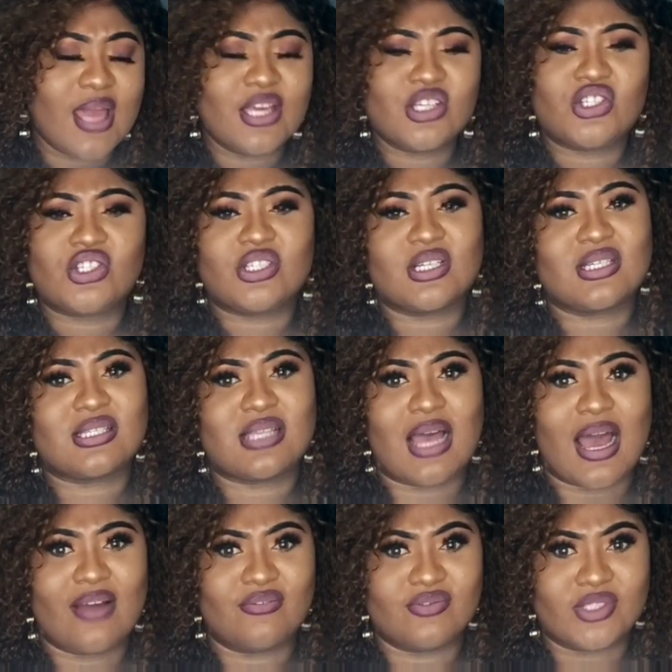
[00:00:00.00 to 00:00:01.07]
It's just
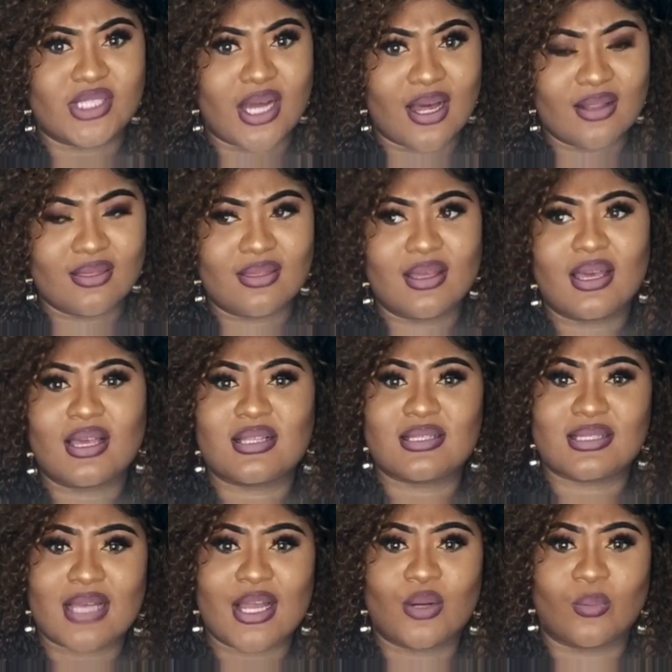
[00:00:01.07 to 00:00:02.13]
I've done the
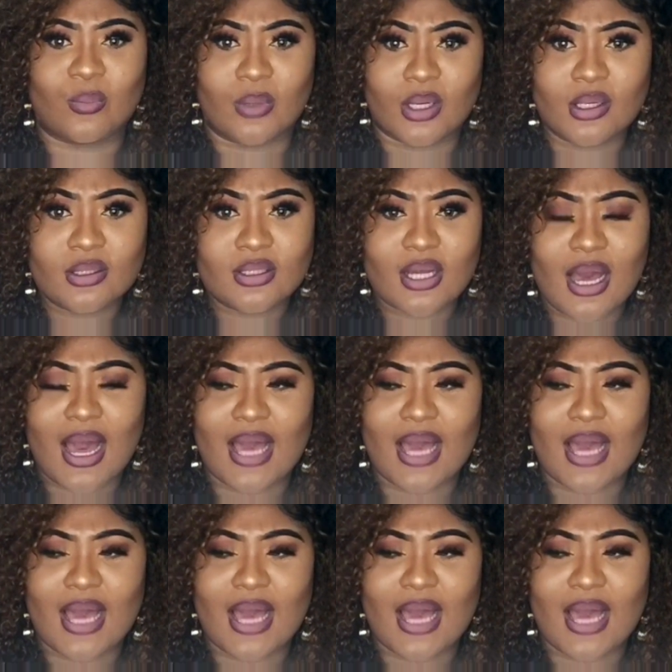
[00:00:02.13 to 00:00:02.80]
inside work.